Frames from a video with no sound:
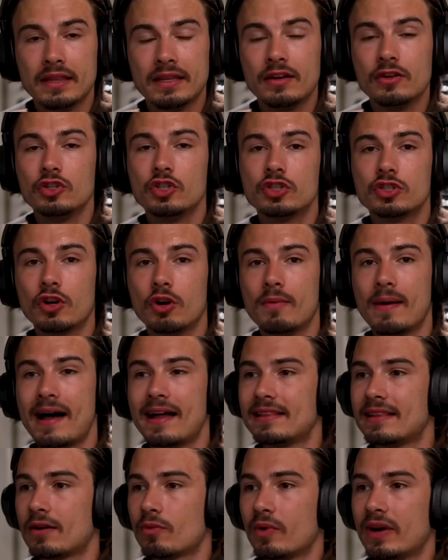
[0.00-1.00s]
They're so
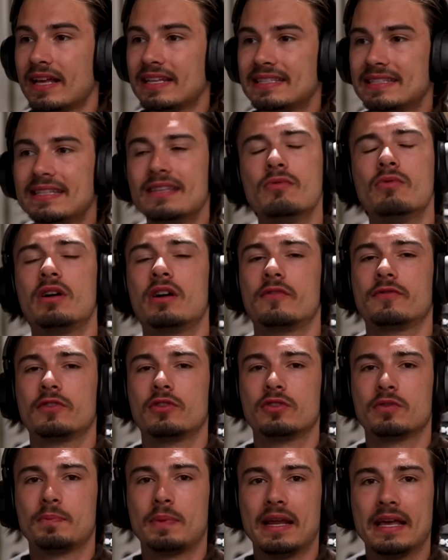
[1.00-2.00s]
bad that when I see one of
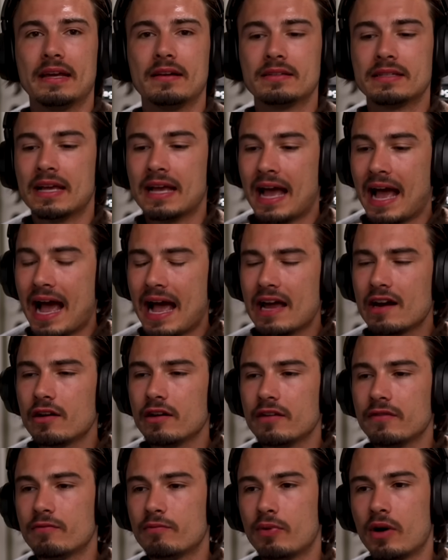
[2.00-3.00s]
those players, I
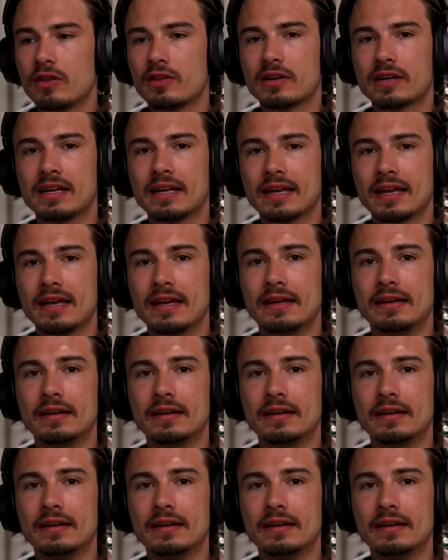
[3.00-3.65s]
don't even bother clicking